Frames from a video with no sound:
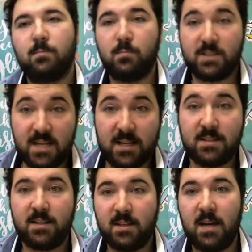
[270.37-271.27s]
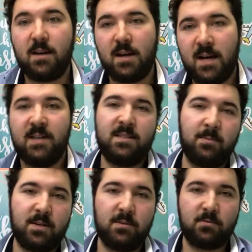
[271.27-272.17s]
Protect that
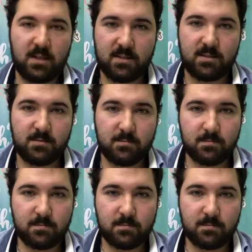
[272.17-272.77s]
academic trust.